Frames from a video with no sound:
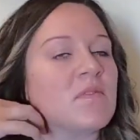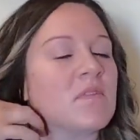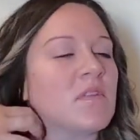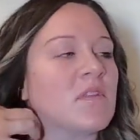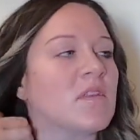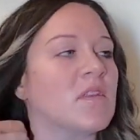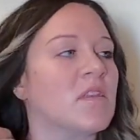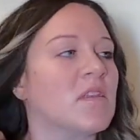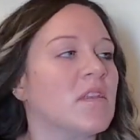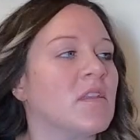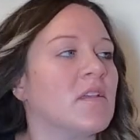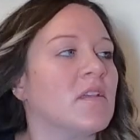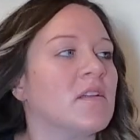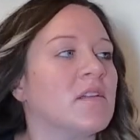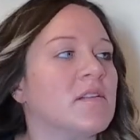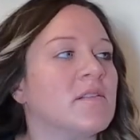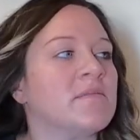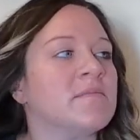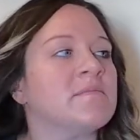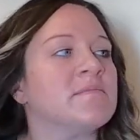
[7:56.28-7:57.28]

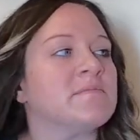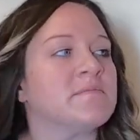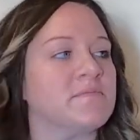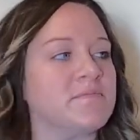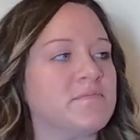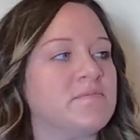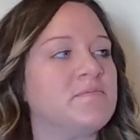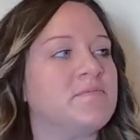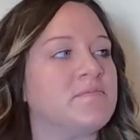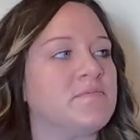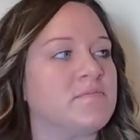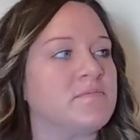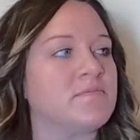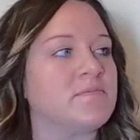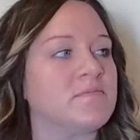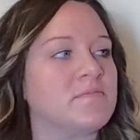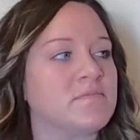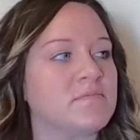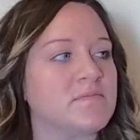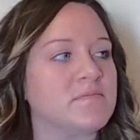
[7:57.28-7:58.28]

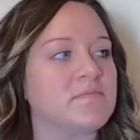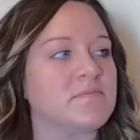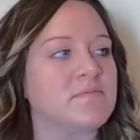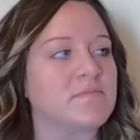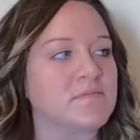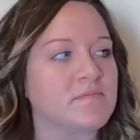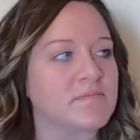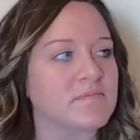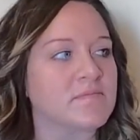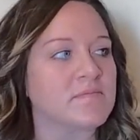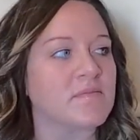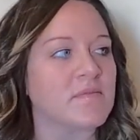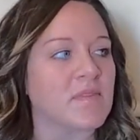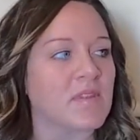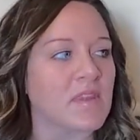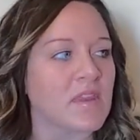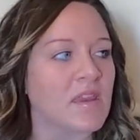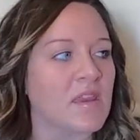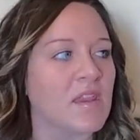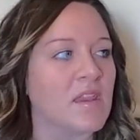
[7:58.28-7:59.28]

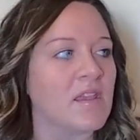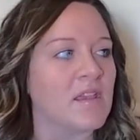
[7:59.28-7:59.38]
(not speaking)